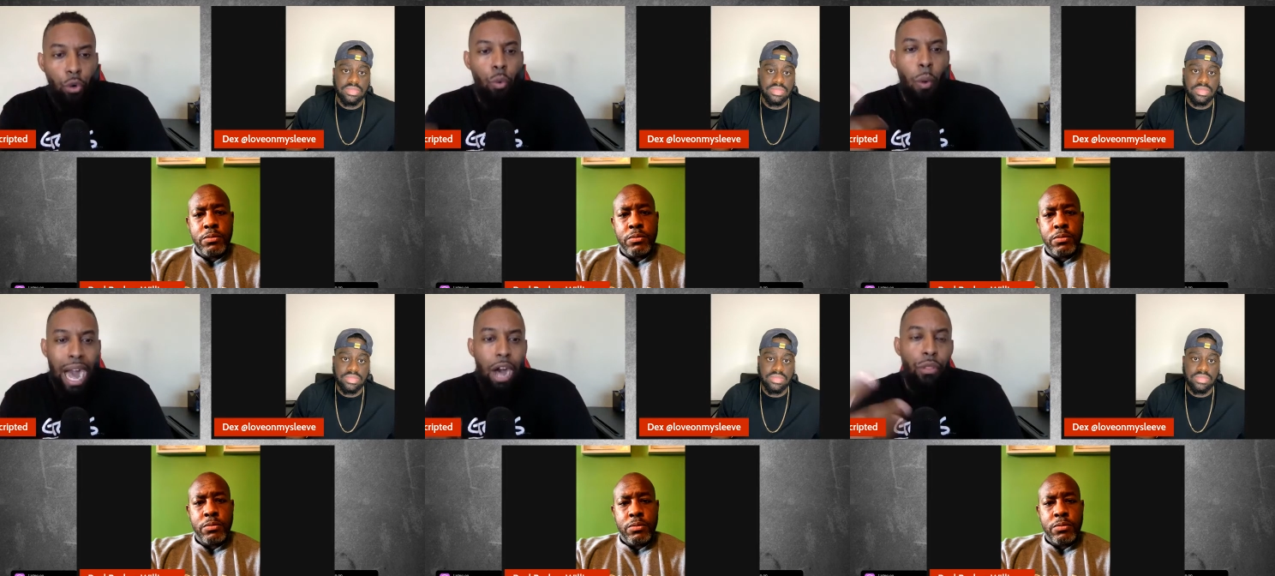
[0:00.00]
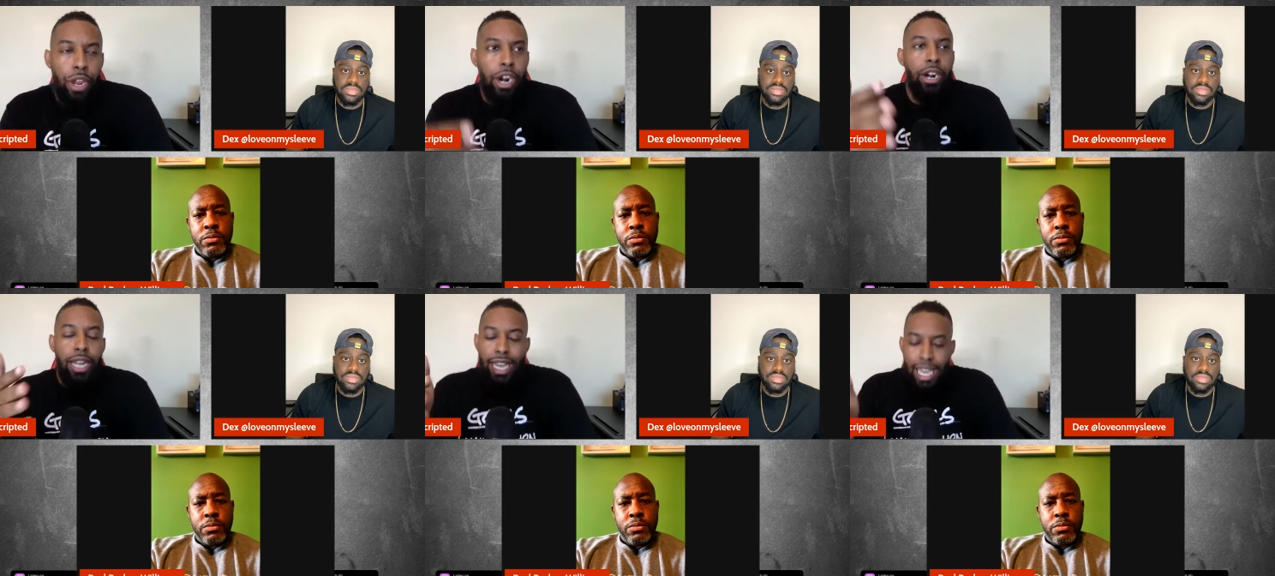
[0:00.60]
Speaker 1: while
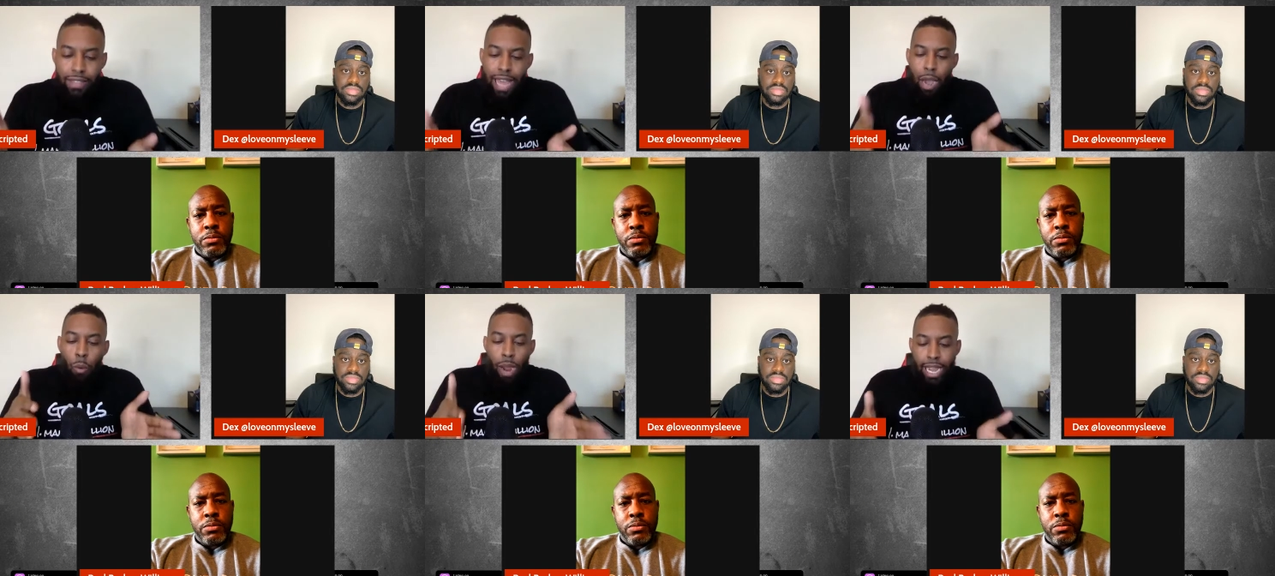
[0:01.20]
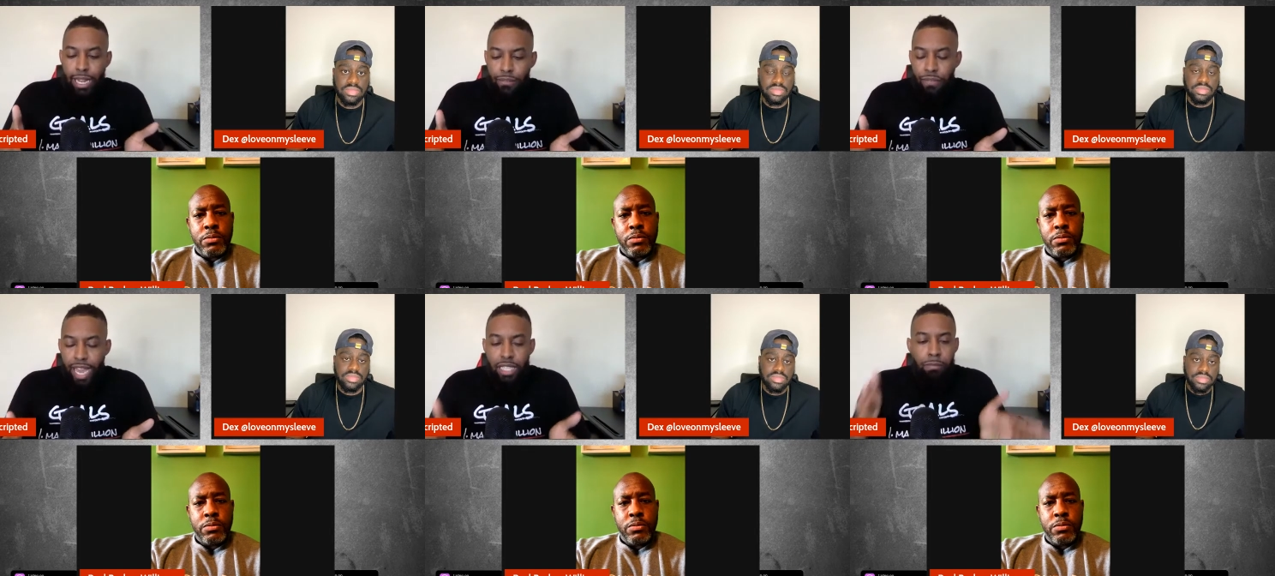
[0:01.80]
they're in that waiting
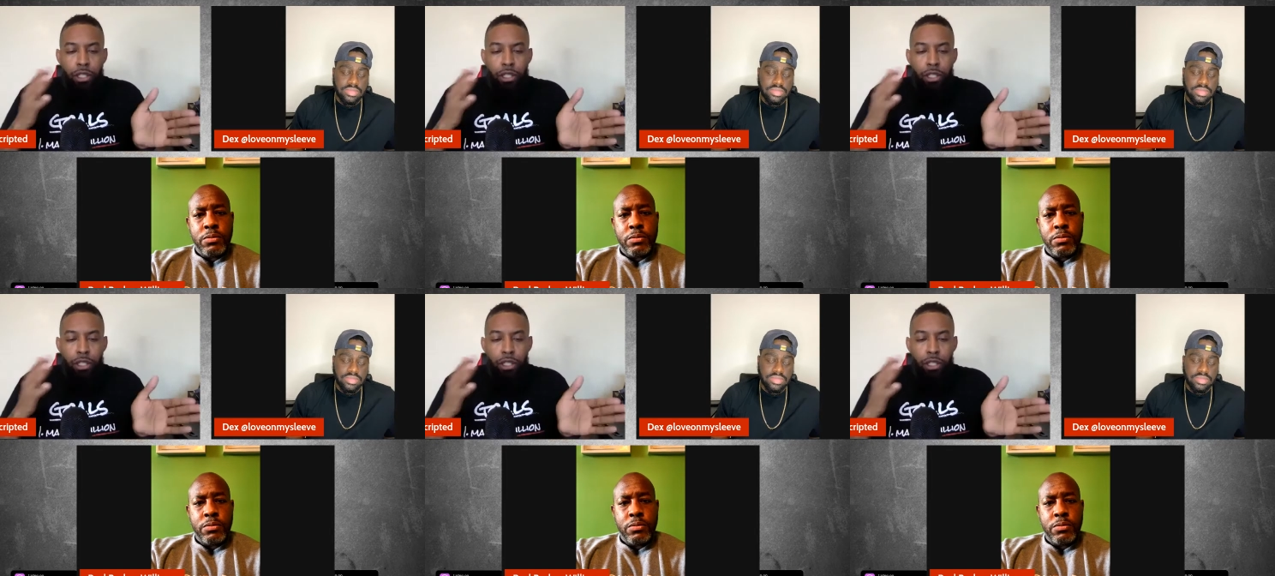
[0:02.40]
phase